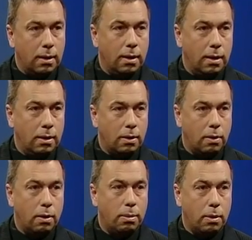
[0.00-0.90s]
in the
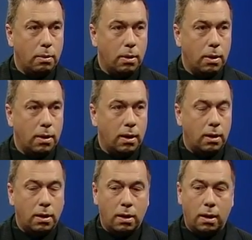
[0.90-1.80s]
corporate world and in
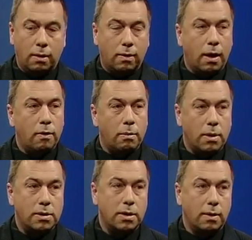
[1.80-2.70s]
a lot of
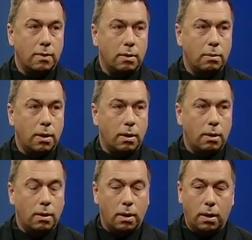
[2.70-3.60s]
governments even where,